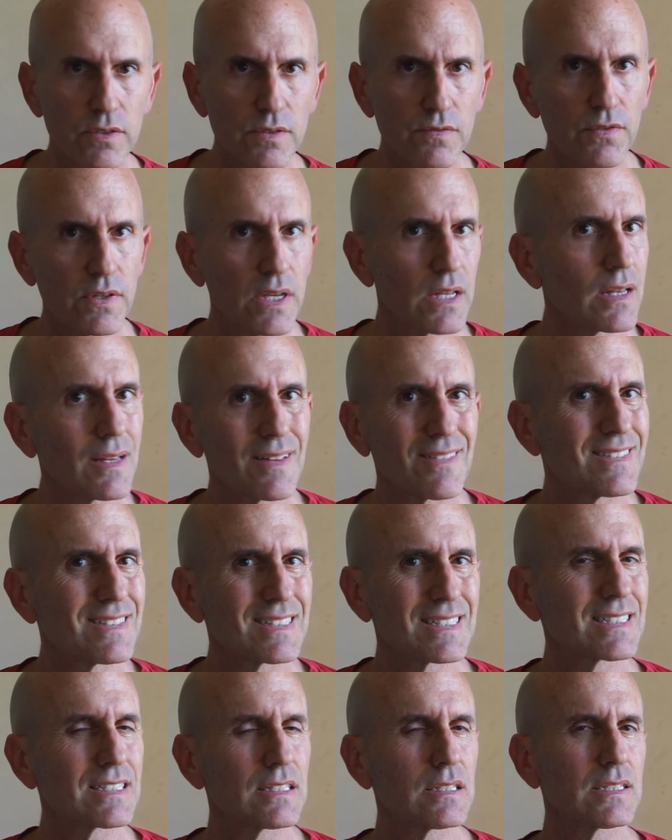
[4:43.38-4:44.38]
feel a
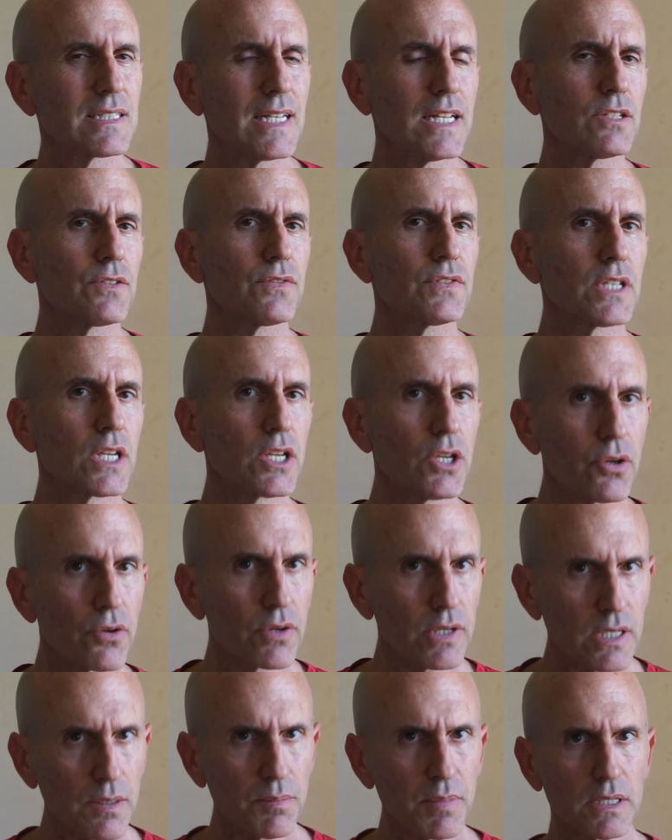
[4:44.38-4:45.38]
sense of
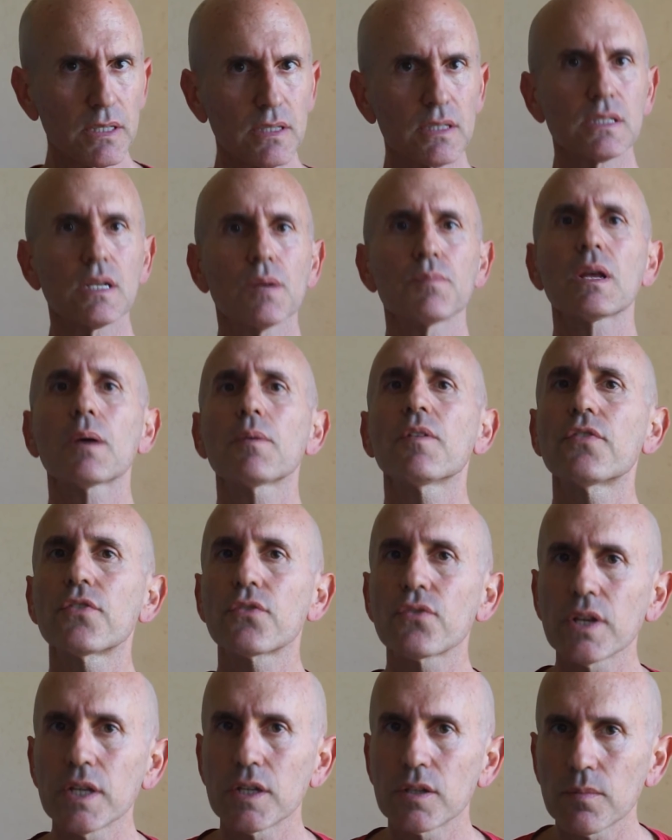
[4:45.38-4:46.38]
security, but at the same time
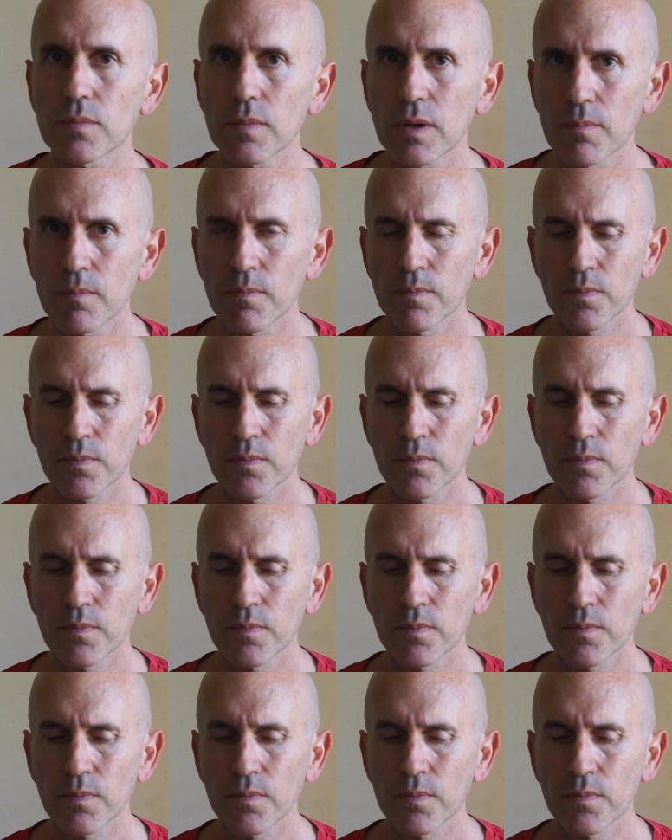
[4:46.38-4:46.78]
freedom.